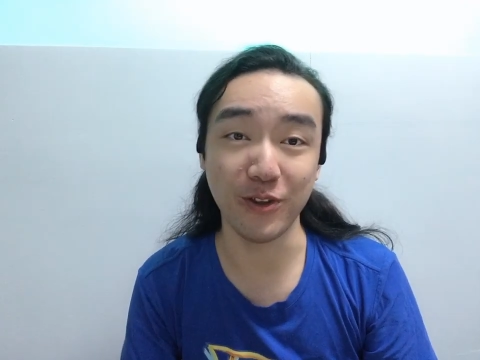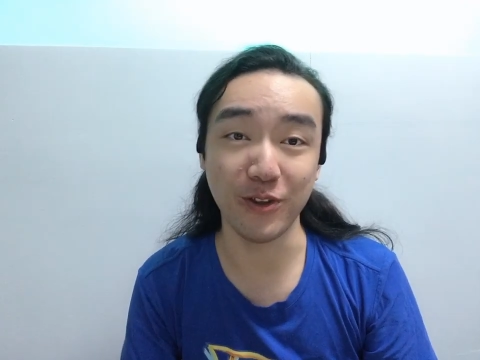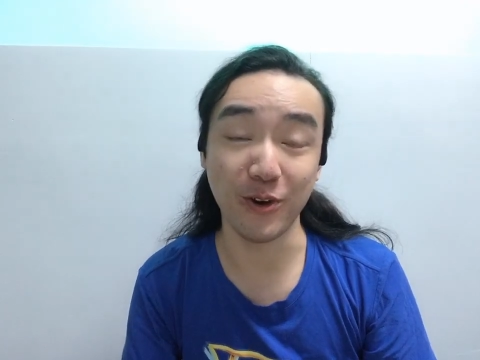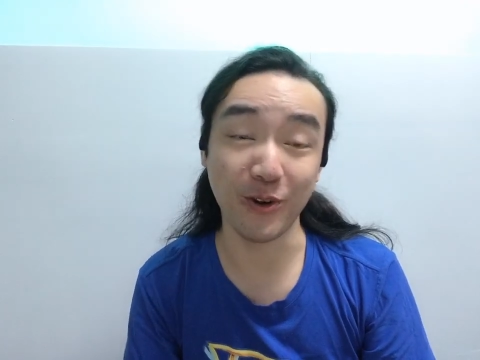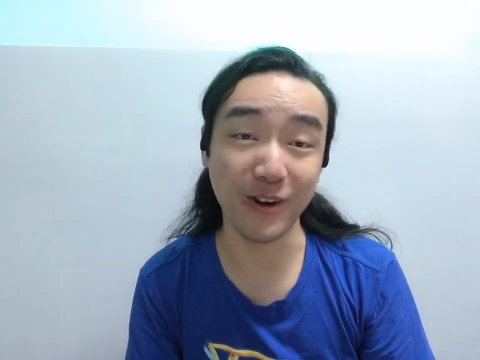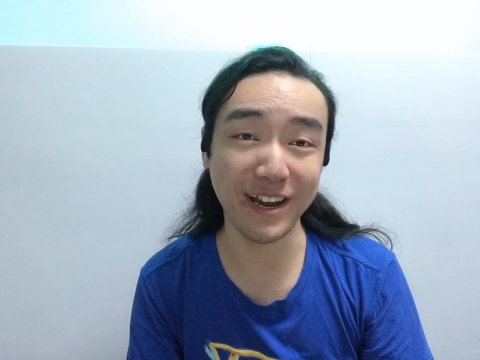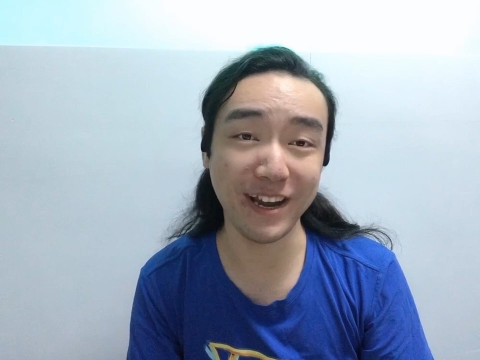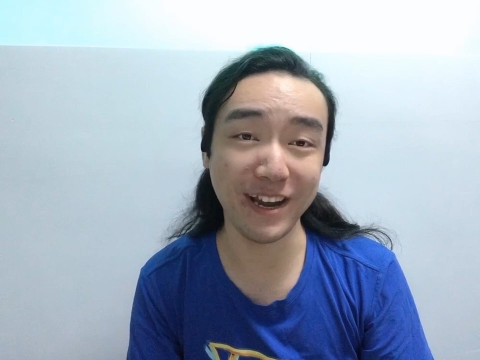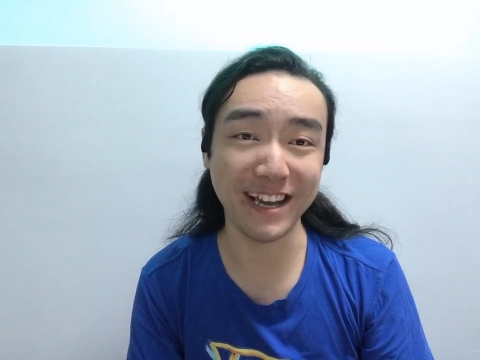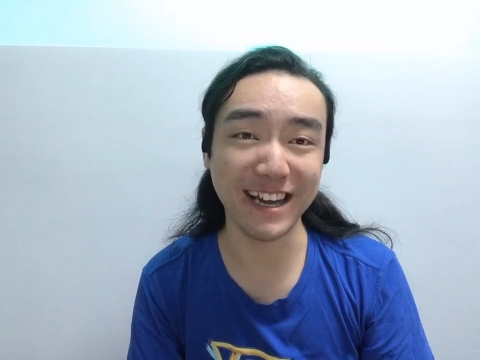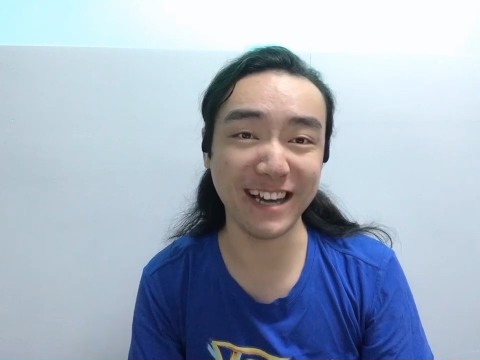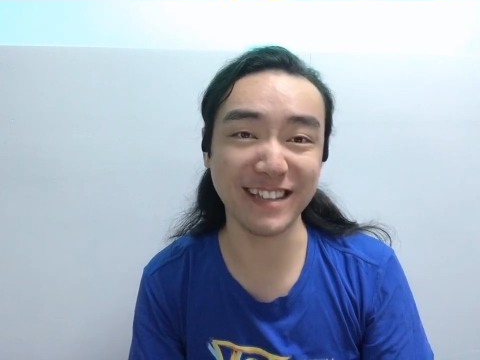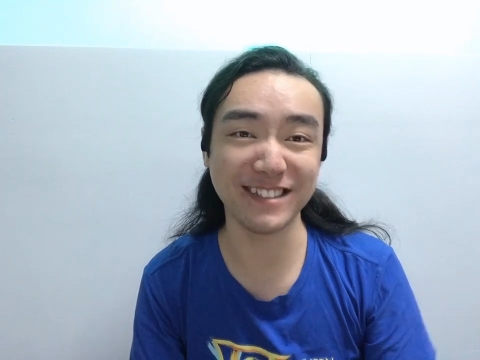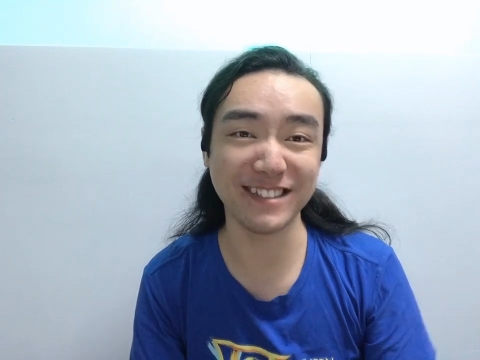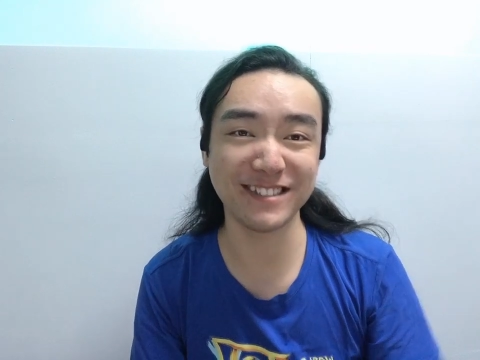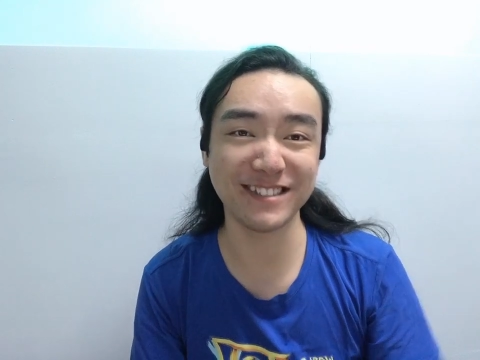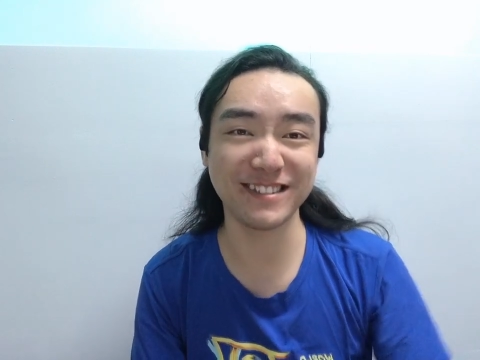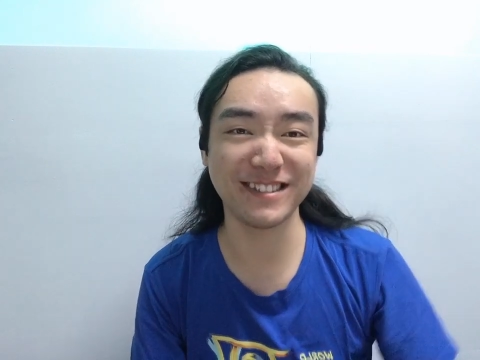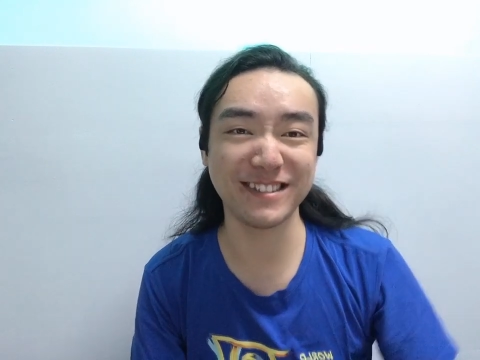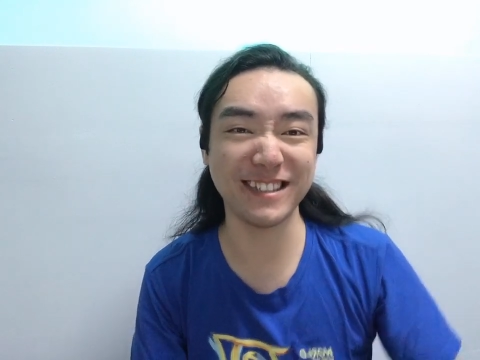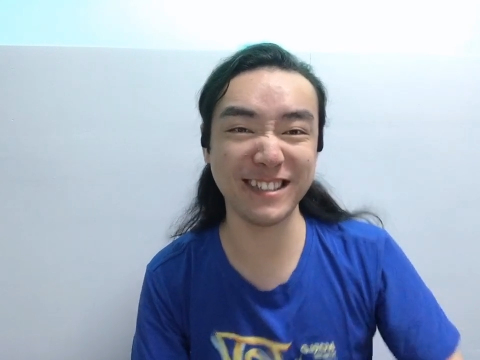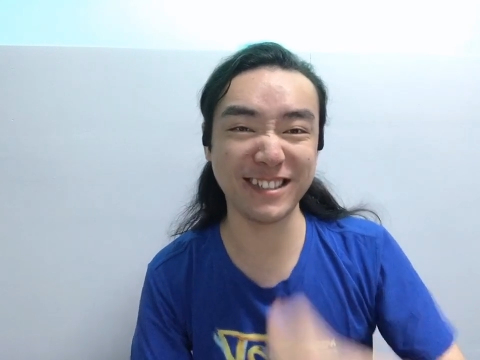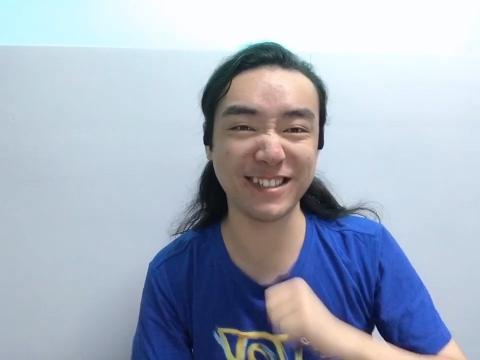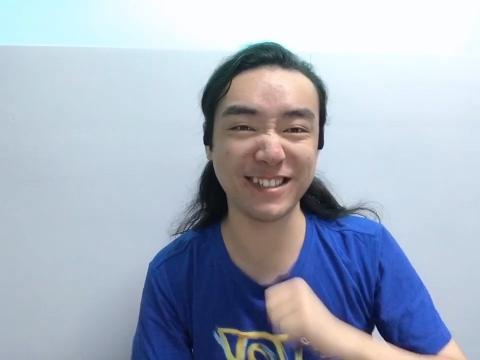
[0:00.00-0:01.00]
Alright guys,
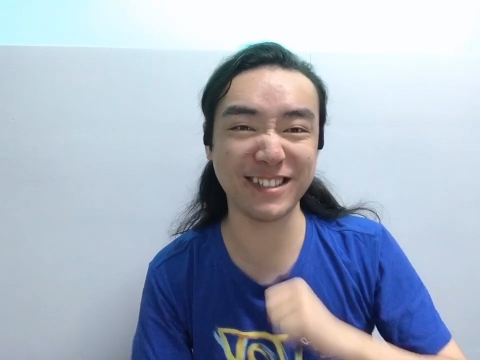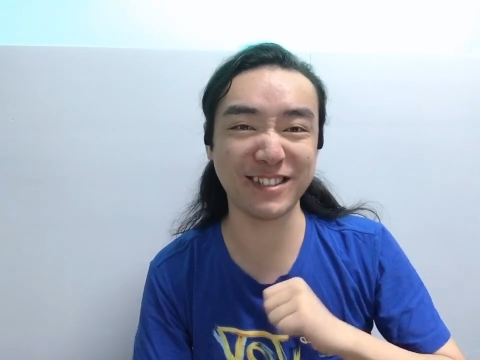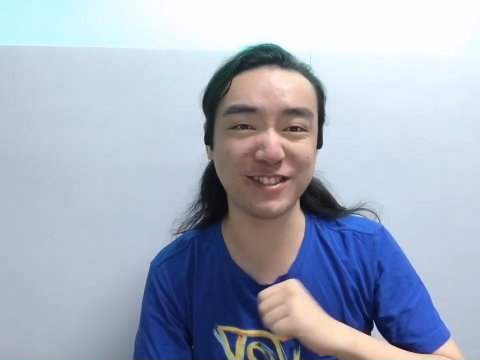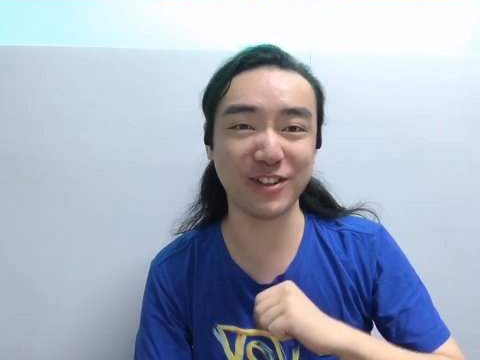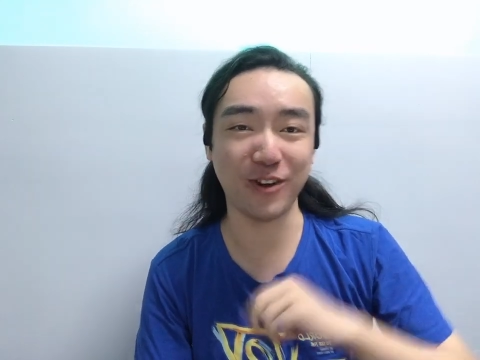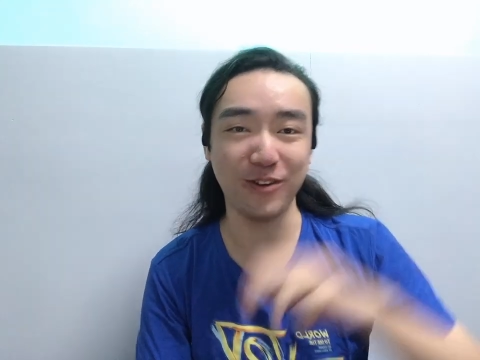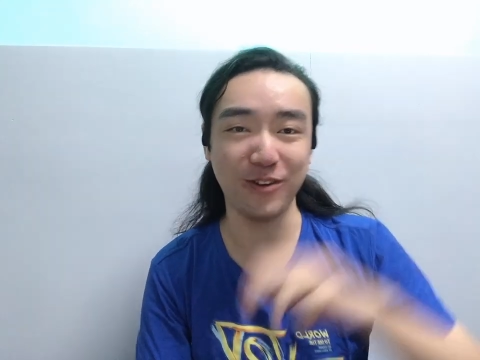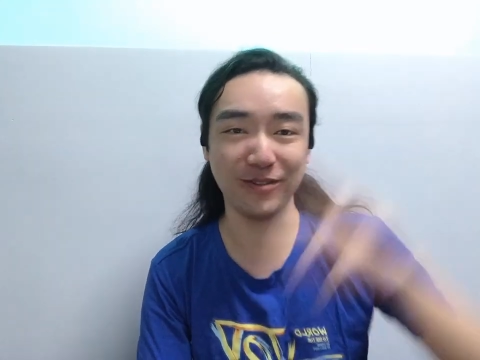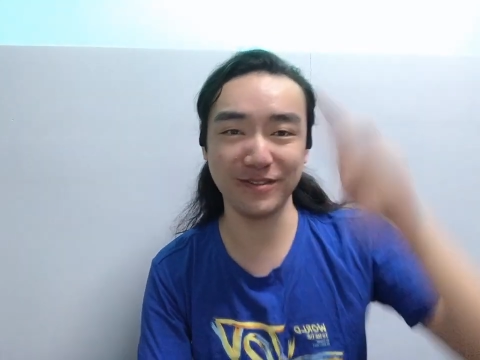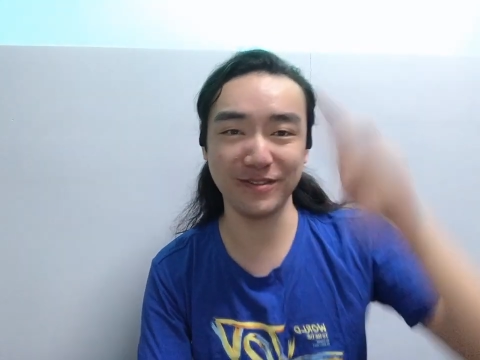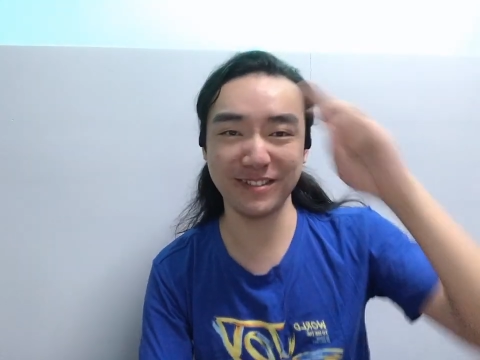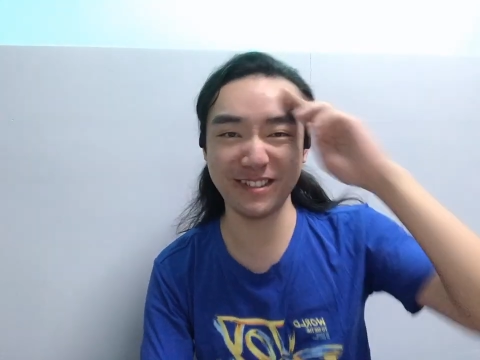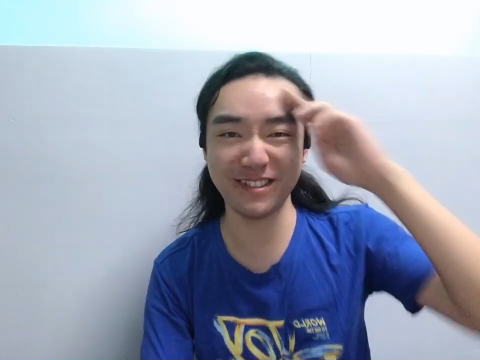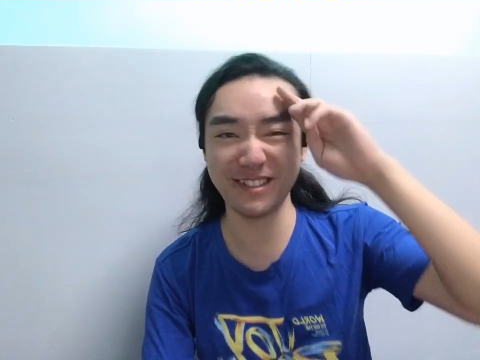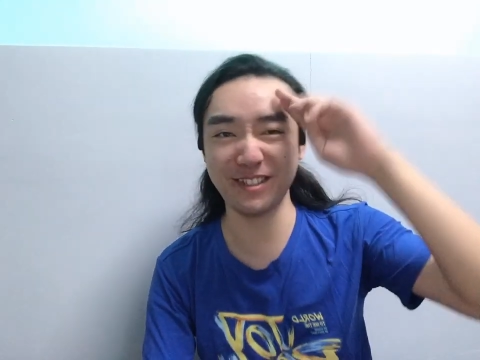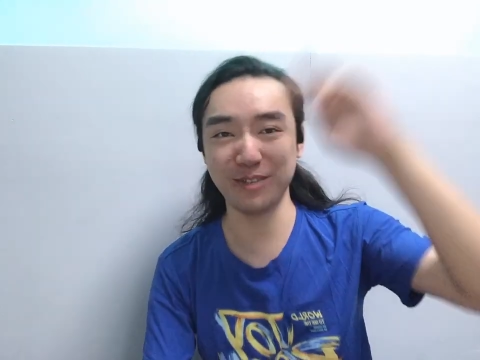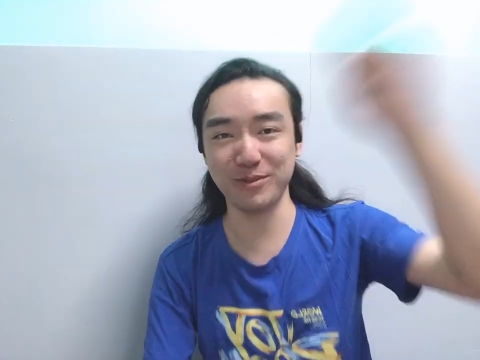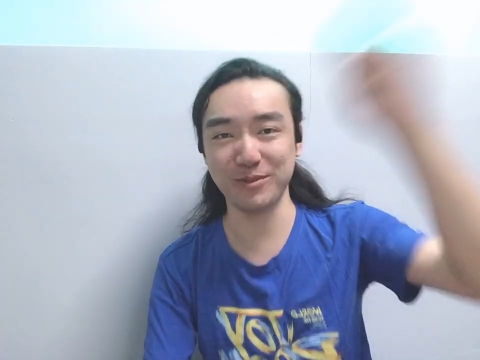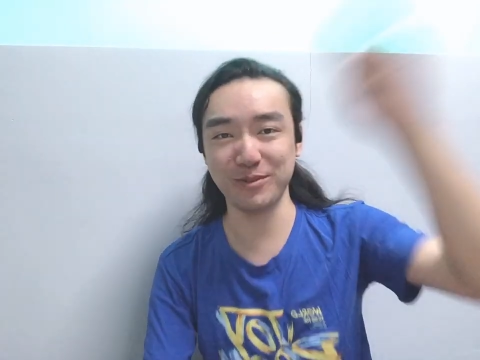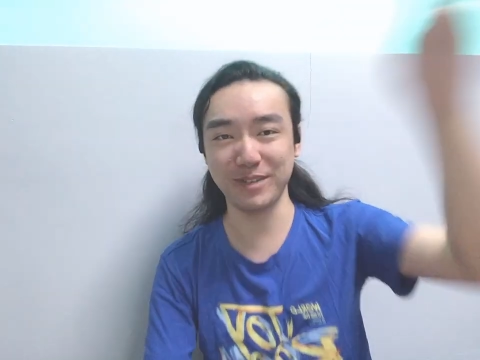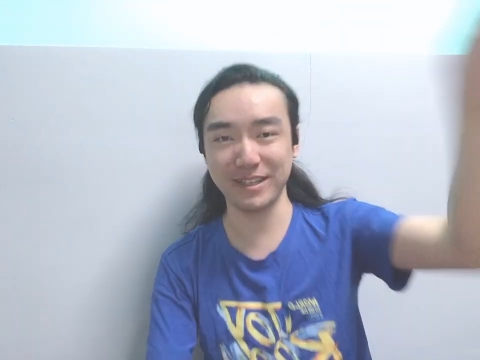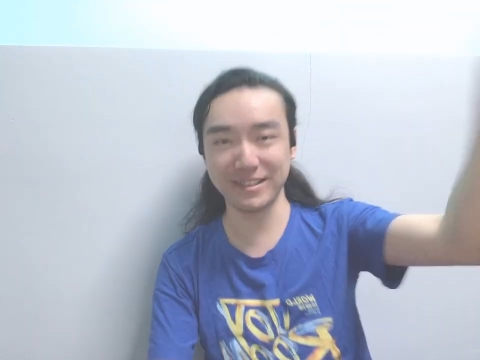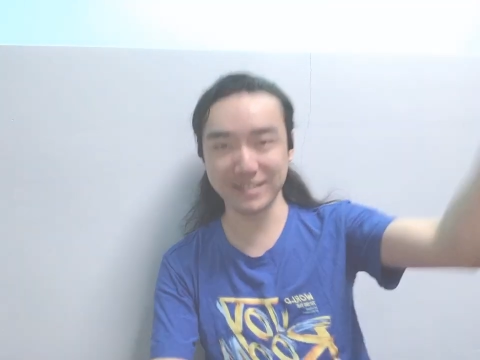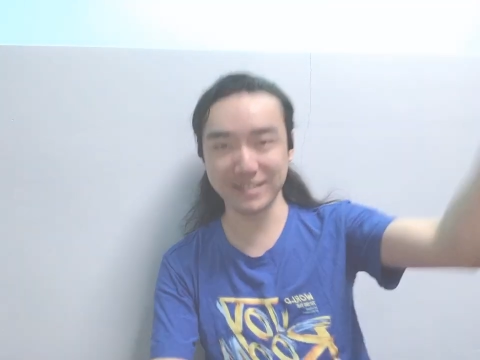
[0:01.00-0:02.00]
this is Song. See
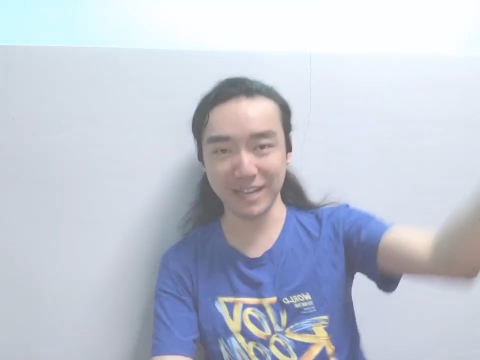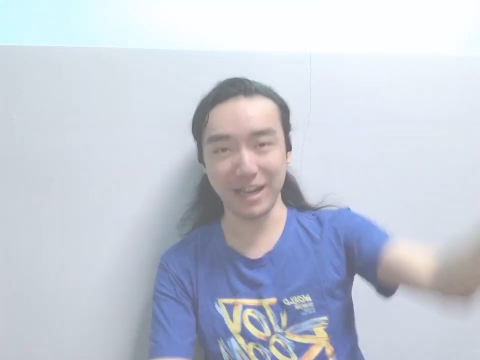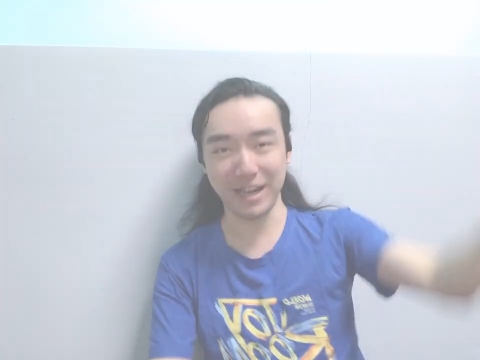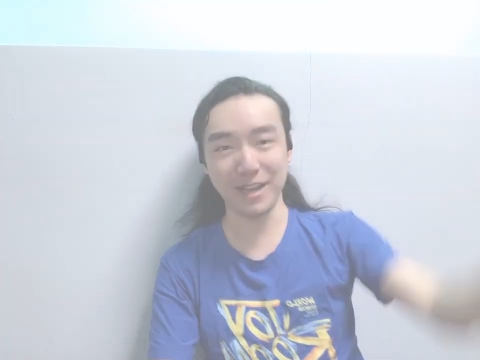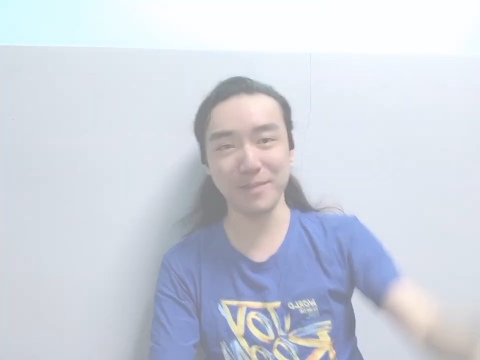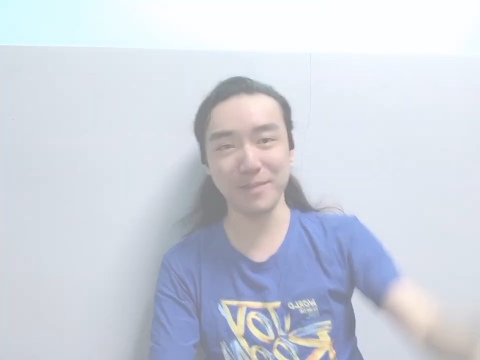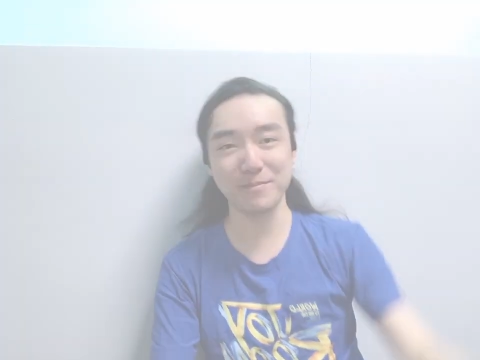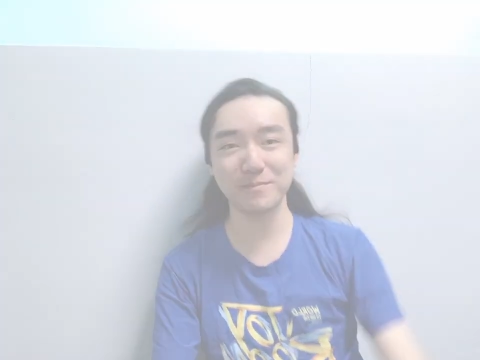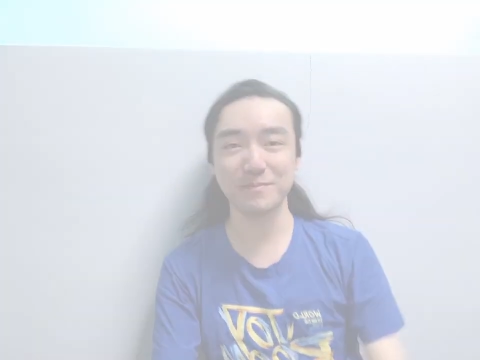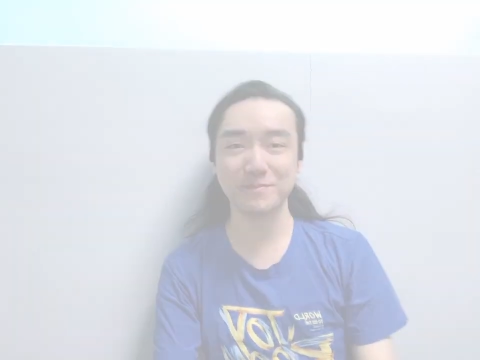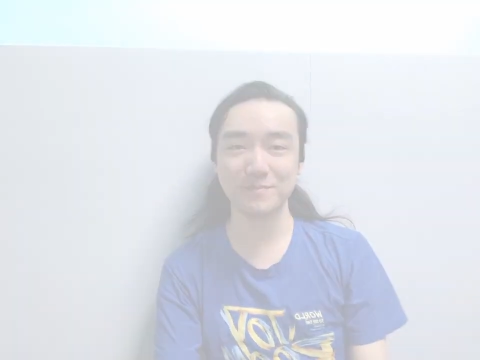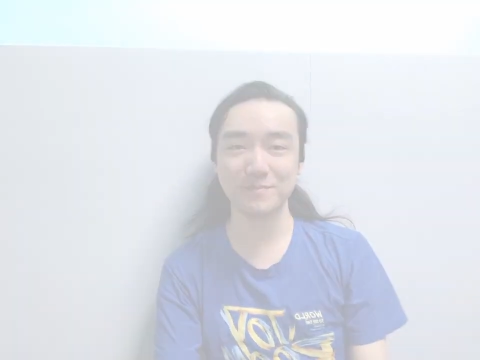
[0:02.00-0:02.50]
you next time.